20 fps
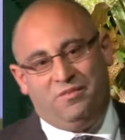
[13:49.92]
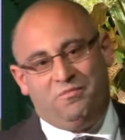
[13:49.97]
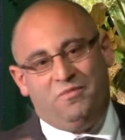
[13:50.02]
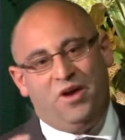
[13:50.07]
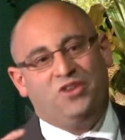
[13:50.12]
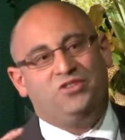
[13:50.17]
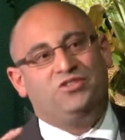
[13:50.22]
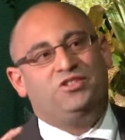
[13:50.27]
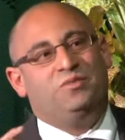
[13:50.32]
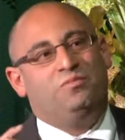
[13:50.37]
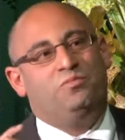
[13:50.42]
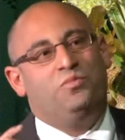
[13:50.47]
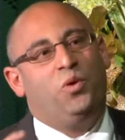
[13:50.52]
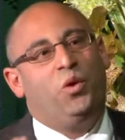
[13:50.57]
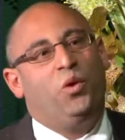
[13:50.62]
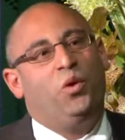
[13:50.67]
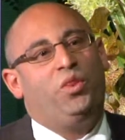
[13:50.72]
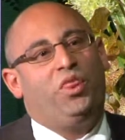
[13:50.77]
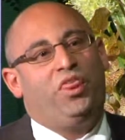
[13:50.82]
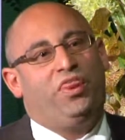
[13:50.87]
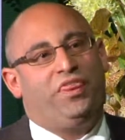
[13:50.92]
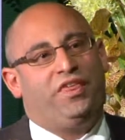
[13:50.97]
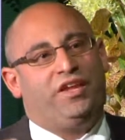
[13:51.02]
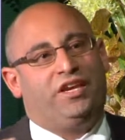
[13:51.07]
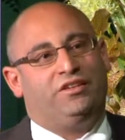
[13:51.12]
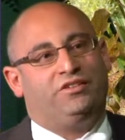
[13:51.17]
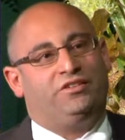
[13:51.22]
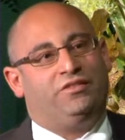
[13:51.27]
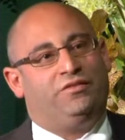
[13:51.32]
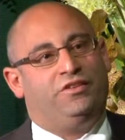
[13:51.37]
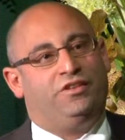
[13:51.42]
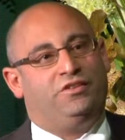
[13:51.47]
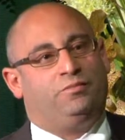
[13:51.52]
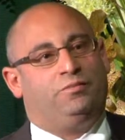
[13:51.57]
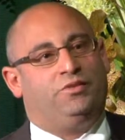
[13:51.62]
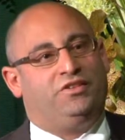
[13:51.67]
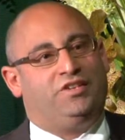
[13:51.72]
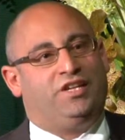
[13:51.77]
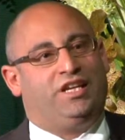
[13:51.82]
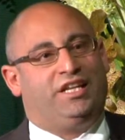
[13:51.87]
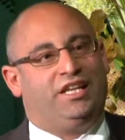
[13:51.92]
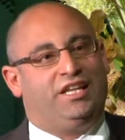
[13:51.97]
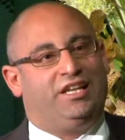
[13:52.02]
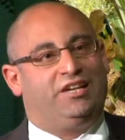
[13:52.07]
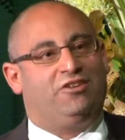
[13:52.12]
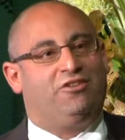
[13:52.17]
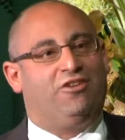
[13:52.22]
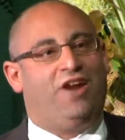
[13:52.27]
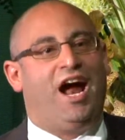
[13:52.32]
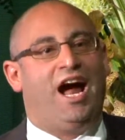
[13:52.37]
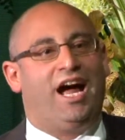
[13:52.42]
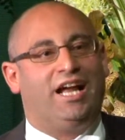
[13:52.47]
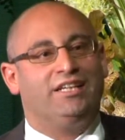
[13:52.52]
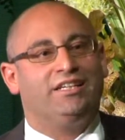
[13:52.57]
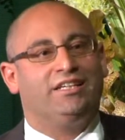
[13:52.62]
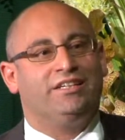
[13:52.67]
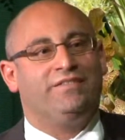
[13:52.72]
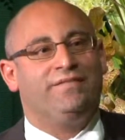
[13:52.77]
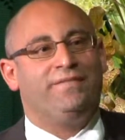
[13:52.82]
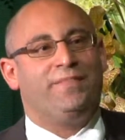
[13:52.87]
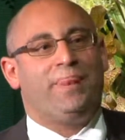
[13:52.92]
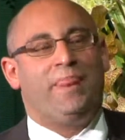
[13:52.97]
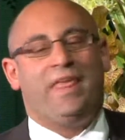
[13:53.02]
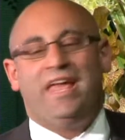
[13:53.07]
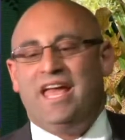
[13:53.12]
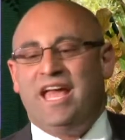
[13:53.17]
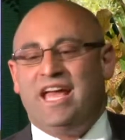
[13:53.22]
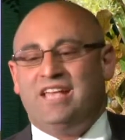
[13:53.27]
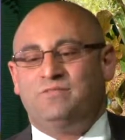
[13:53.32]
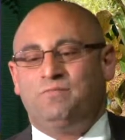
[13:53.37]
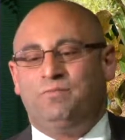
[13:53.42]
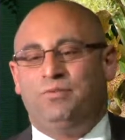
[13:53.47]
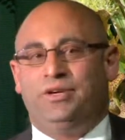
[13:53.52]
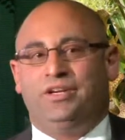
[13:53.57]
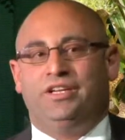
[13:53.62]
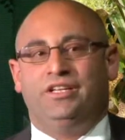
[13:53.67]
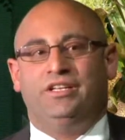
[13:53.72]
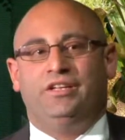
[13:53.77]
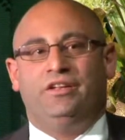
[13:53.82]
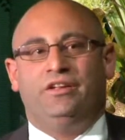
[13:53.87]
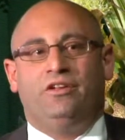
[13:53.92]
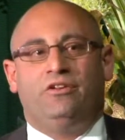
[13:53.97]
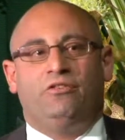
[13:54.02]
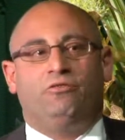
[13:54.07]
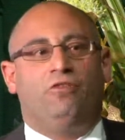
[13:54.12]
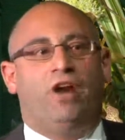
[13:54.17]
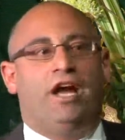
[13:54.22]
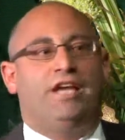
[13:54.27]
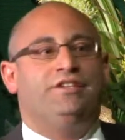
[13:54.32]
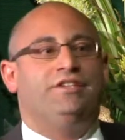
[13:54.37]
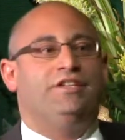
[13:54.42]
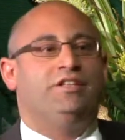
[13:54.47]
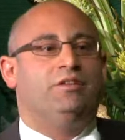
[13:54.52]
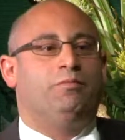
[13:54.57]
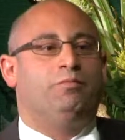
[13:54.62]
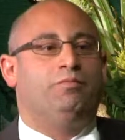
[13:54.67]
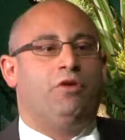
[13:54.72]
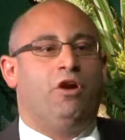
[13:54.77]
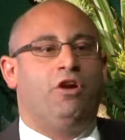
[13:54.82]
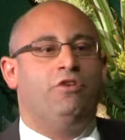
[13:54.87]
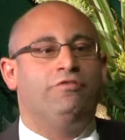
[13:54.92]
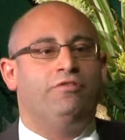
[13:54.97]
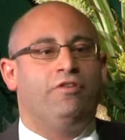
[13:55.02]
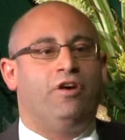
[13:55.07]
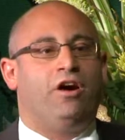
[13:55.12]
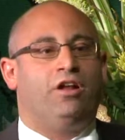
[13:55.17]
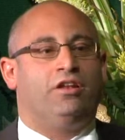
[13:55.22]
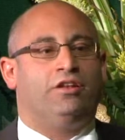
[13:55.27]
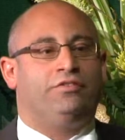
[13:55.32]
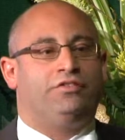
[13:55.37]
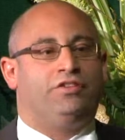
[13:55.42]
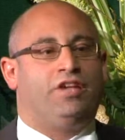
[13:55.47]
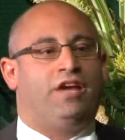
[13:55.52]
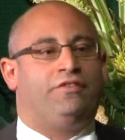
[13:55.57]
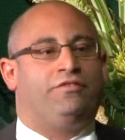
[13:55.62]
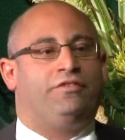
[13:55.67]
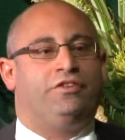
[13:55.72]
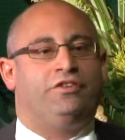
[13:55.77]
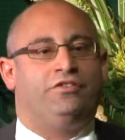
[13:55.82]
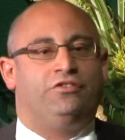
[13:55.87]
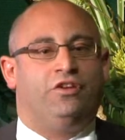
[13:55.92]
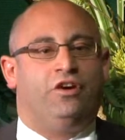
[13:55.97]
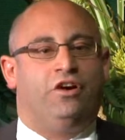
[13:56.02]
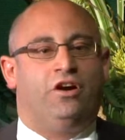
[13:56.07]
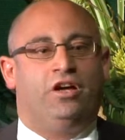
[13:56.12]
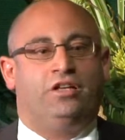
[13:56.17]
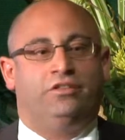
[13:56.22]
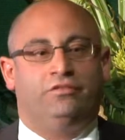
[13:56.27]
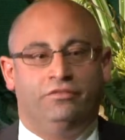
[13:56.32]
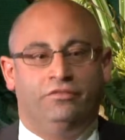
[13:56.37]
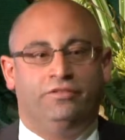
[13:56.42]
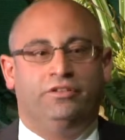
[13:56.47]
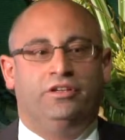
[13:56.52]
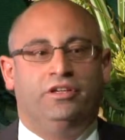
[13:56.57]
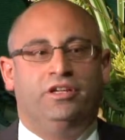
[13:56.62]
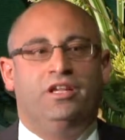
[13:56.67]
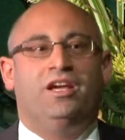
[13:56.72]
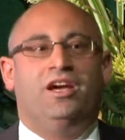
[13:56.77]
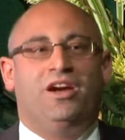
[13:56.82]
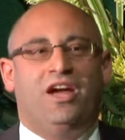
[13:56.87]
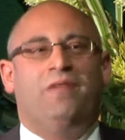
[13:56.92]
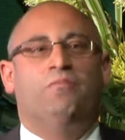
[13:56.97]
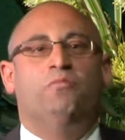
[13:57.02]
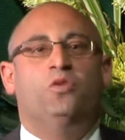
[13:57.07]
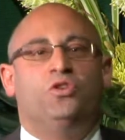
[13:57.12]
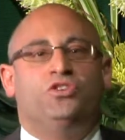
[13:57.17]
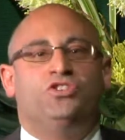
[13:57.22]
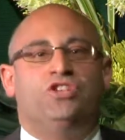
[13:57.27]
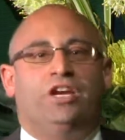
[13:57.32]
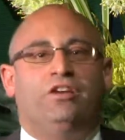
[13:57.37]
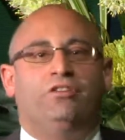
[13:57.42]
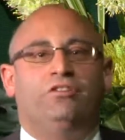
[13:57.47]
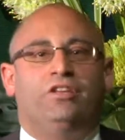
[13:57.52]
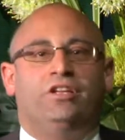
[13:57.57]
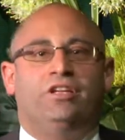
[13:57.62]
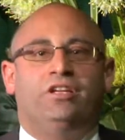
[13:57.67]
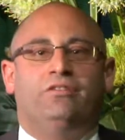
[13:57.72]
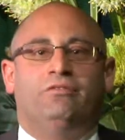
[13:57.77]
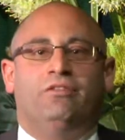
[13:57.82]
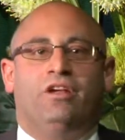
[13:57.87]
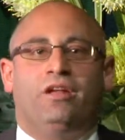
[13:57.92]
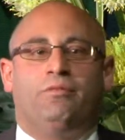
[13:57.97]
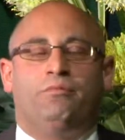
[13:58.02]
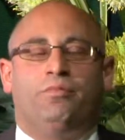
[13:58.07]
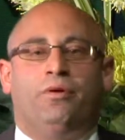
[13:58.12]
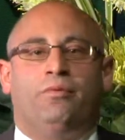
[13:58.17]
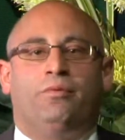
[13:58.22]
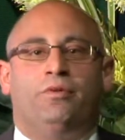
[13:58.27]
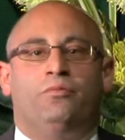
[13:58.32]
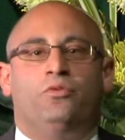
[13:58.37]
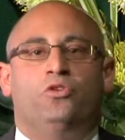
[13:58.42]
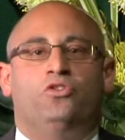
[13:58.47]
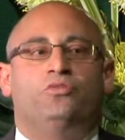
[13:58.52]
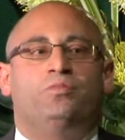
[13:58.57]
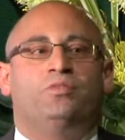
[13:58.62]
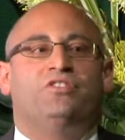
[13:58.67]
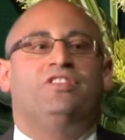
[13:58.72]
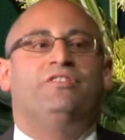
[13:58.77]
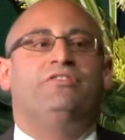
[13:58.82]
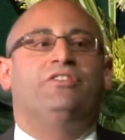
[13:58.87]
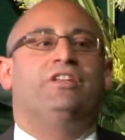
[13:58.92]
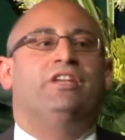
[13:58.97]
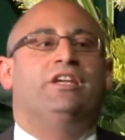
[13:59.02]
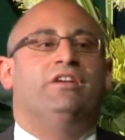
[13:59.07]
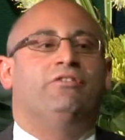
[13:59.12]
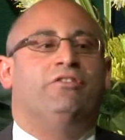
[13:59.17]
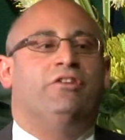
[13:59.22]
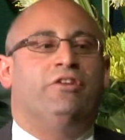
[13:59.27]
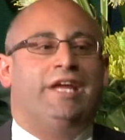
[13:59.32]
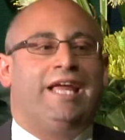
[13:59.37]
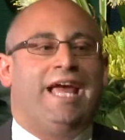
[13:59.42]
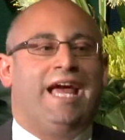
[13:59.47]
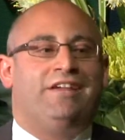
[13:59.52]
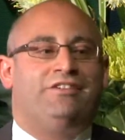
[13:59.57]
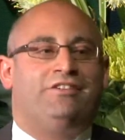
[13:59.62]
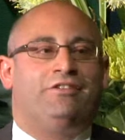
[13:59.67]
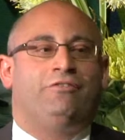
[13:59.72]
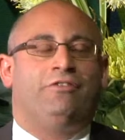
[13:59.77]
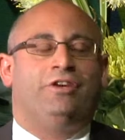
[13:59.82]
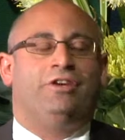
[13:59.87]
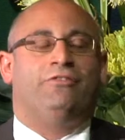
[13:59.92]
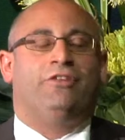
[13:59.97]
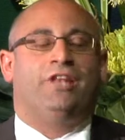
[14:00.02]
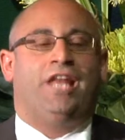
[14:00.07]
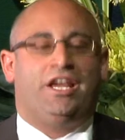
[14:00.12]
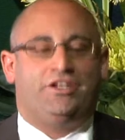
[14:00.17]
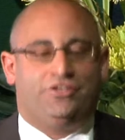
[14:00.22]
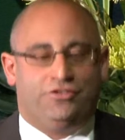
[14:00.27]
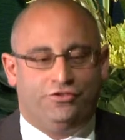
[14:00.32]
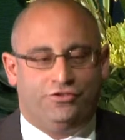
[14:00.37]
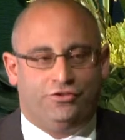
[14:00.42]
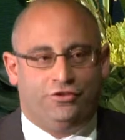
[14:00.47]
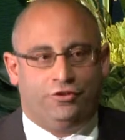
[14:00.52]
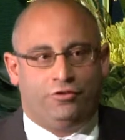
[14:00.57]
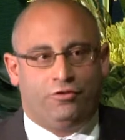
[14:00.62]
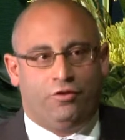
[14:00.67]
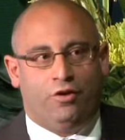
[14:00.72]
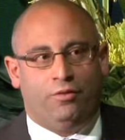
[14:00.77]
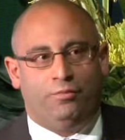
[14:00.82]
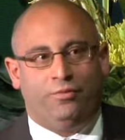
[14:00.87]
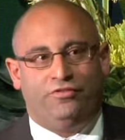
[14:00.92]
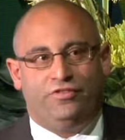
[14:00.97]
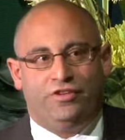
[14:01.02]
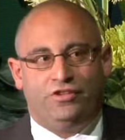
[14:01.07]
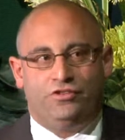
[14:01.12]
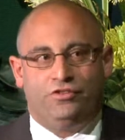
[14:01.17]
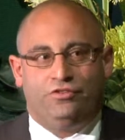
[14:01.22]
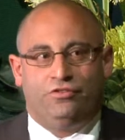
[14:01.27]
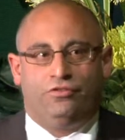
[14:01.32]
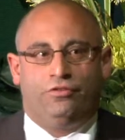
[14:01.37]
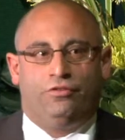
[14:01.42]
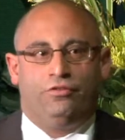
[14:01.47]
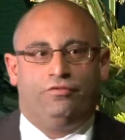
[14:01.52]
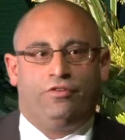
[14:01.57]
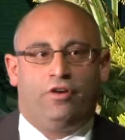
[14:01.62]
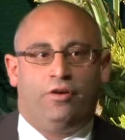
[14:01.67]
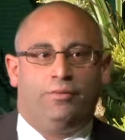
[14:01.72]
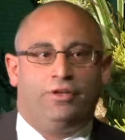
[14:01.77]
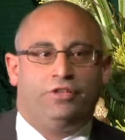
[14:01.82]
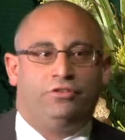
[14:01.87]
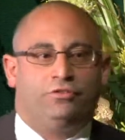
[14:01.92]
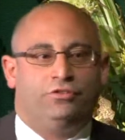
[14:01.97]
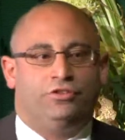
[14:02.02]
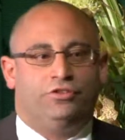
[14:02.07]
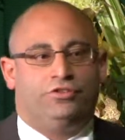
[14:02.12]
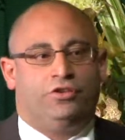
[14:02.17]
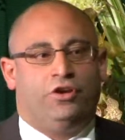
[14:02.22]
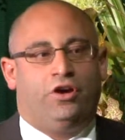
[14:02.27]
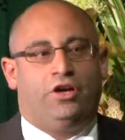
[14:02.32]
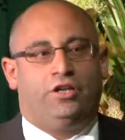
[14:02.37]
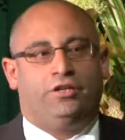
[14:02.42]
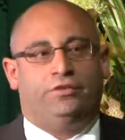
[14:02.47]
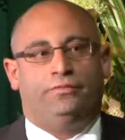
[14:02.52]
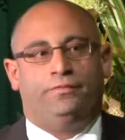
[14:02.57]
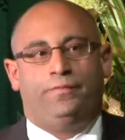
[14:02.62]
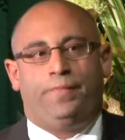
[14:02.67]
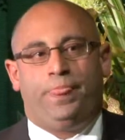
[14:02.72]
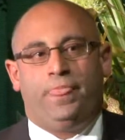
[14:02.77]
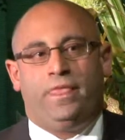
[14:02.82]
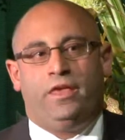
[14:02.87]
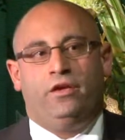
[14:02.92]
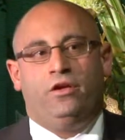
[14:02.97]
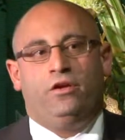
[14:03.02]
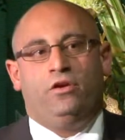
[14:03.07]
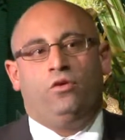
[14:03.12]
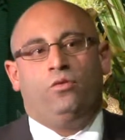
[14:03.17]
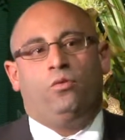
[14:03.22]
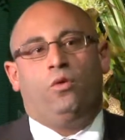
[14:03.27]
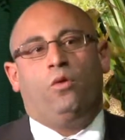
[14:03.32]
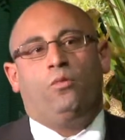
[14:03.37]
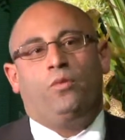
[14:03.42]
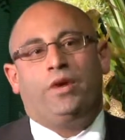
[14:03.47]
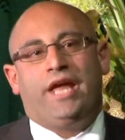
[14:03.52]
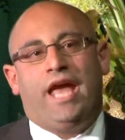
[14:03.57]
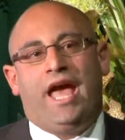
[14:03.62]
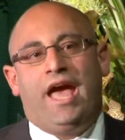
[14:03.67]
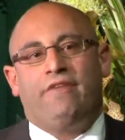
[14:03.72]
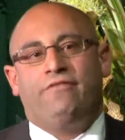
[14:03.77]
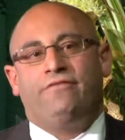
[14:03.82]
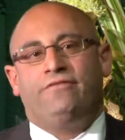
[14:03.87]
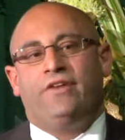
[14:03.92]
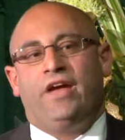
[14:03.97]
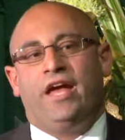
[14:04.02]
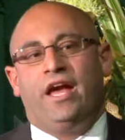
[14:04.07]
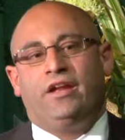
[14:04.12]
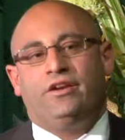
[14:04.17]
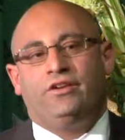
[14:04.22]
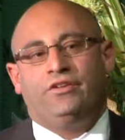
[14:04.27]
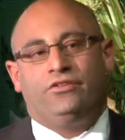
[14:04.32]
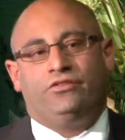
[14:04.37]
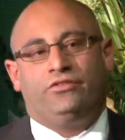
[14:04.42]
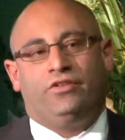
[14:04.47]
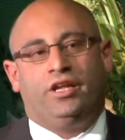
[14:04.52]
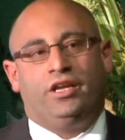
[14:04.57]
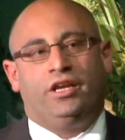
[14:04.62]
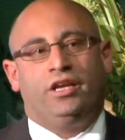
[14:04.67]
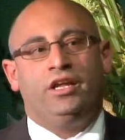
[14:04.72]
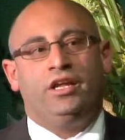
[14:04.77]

the most important things of this particular grant has been raising the profile of safer design, and more generally, and probably more specifically in relation to crime prevention through environmental design. What we have found is that